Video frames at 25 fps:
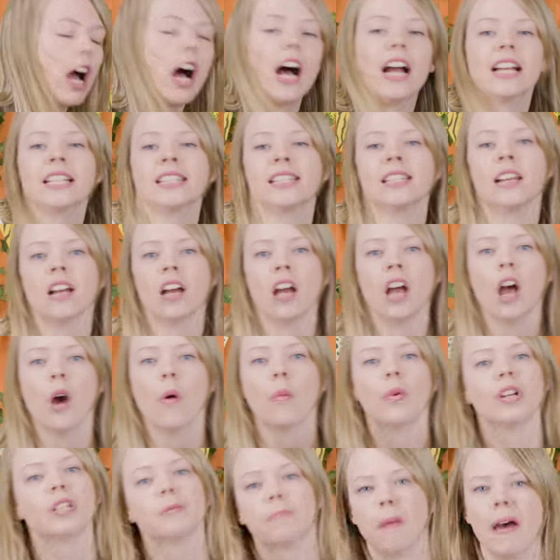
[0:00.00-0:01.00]
Guys,
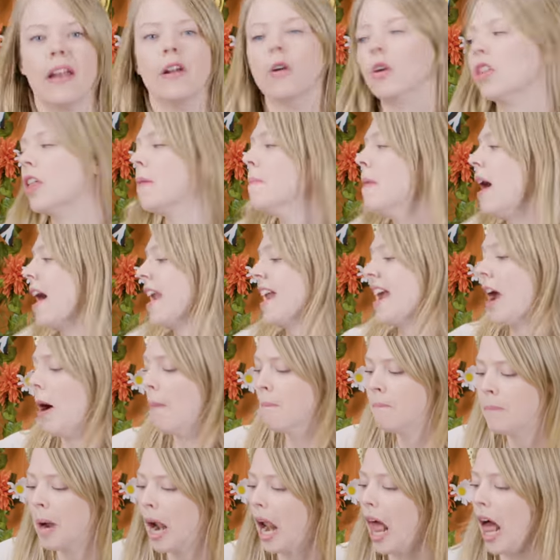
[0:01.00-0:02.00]
we spent all the money
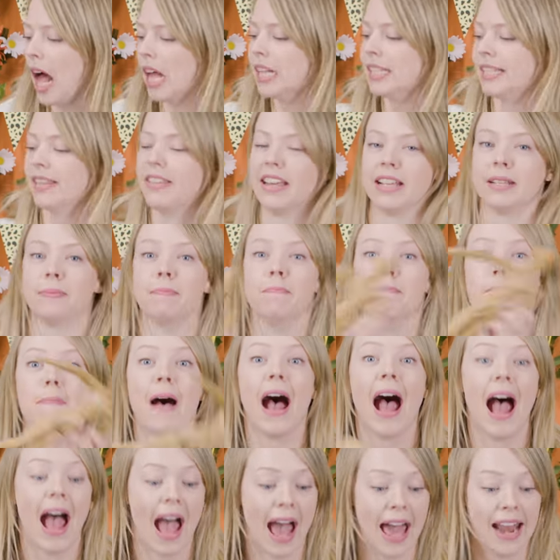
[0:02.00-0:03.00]
on plants and this
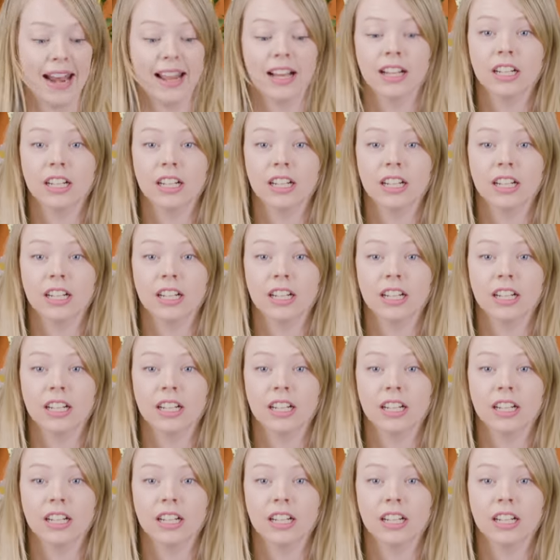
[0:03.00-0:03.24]
man.